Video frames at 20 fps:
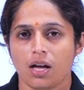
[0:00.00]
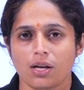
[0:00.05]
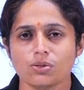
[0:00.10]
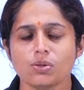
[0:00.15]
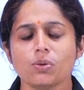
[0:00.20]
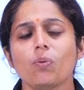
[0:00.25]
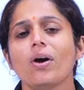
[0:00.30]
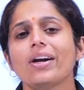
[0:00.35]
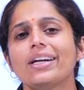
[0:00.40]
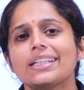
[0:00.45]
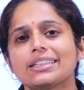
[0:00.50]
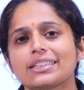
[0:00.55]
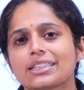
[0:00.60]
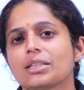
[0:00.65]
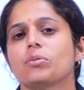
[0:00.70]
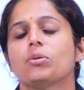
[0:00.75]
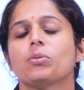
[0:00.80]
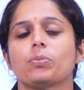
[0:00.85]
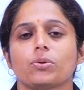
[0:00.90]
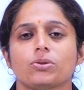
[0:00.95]
So what is
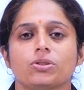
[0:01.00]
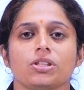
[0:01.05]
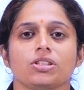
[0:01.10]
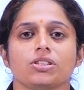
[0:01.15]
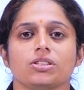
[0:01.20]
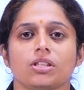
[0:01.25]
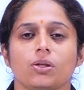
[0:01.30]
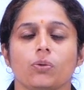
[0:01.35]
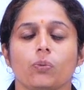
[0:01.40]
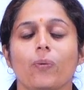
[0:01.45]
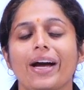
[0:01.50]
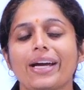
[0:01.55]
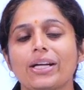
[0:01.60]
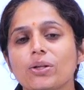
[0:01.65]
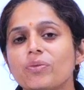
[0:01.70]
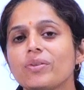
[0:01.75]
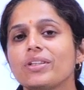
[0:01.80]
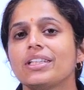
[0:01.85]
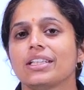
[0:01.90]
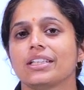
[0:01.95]
criminal procedure, why
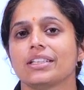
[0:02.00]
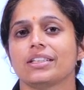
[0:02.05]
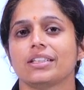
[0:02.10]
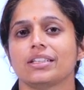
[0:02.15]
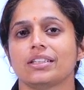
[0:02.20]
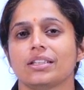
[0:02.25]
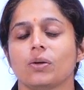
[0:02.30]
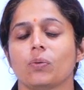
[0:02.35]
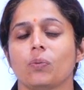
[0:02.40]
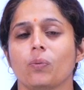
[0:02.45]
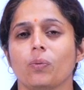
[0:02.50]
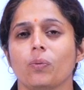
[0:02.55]
do we need it,